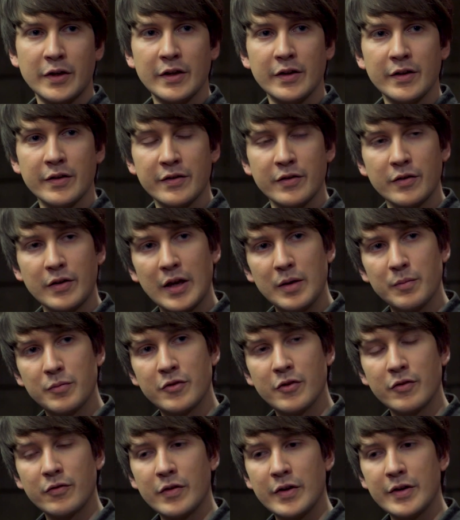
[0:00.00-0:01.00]
kills to gain
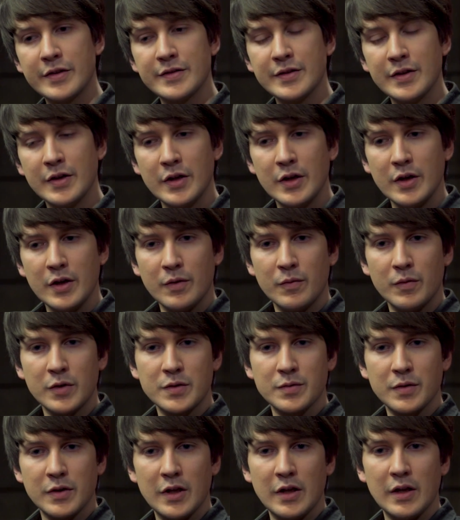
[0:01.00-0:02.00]
progress,
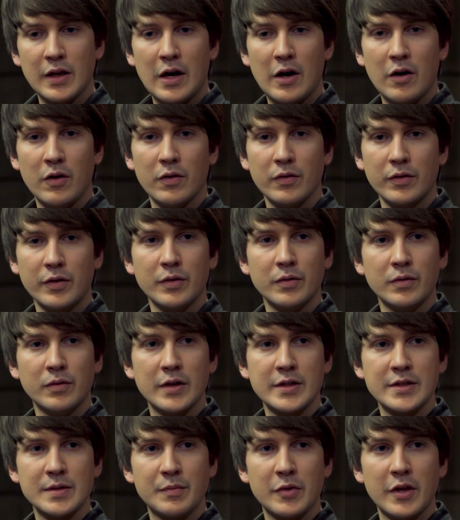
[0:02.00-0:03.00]
which will allow
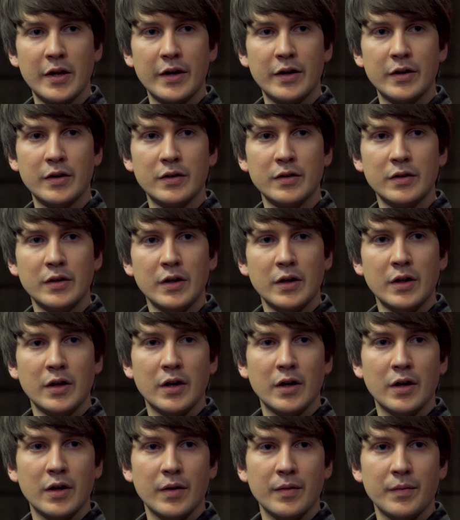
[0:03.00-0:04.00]
you as a player
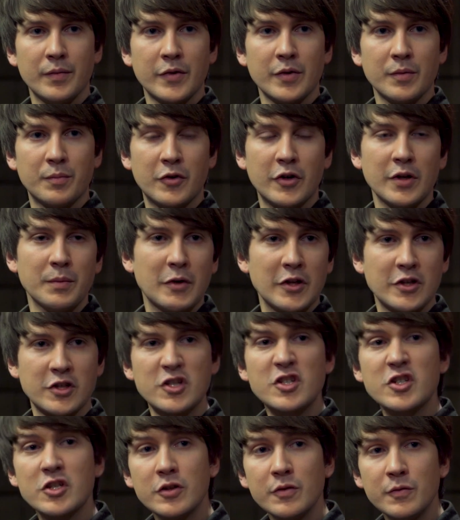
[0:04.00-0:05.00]
to pretty
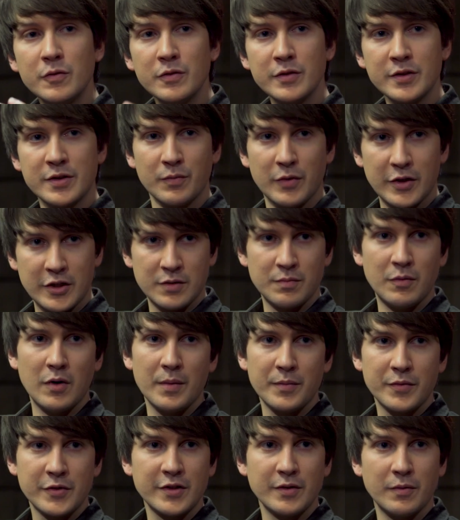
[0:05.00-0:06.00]
much choose which
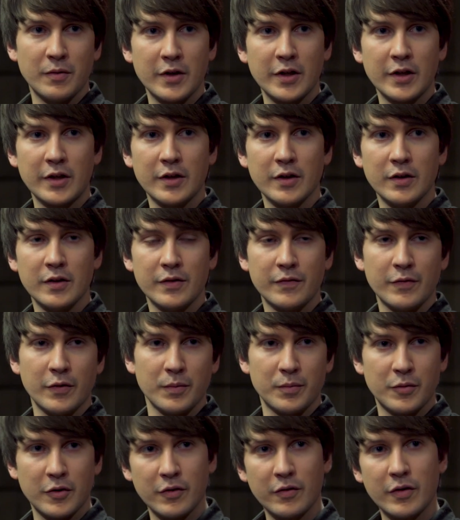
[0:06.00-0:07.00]
mobs you want to kill
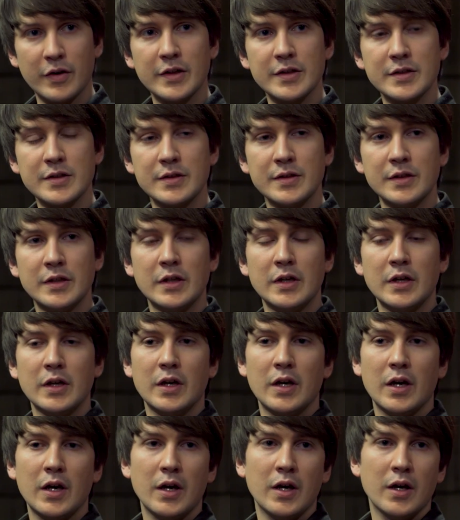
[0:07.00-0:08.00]
for progress.
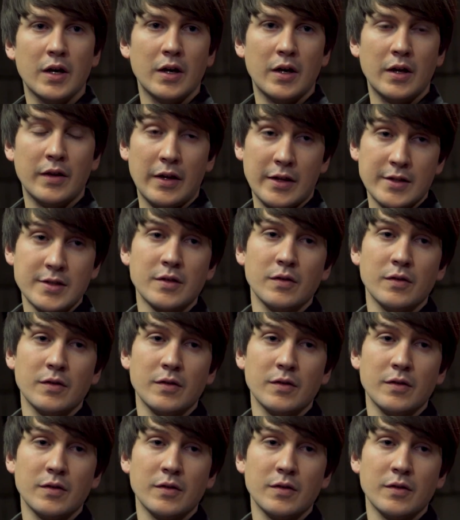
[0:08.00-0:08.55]
And that's